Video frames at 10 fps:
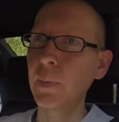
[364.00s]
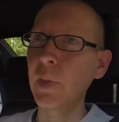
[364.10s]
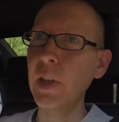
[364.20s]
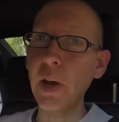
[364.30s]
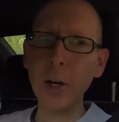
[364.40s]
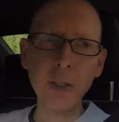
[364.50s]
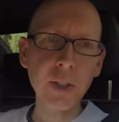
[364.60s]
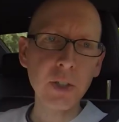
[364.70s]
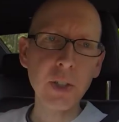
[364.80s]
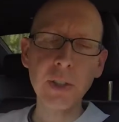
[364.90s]
The air
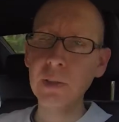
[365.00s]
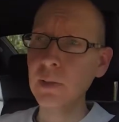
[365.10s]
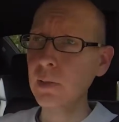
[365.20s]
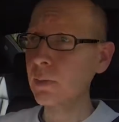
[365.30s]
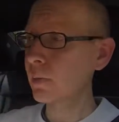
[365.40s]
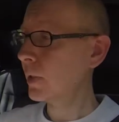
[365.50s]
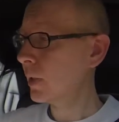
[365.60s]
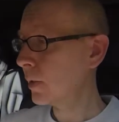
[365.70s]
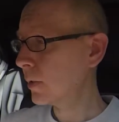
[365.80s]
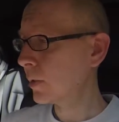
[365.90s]
conditioning
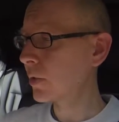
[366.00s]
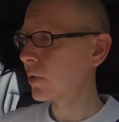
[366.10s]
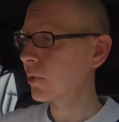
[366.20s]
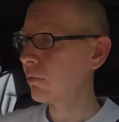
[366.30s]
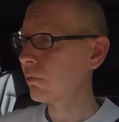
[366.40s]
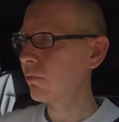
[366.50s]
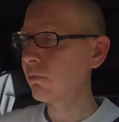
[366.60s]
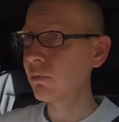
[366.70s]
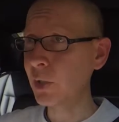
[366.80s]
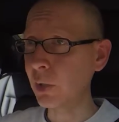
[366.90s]
is
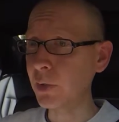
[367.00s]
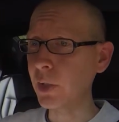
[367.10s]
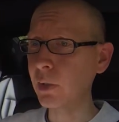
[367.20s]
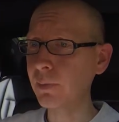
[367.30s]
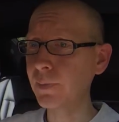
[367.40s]
so-so.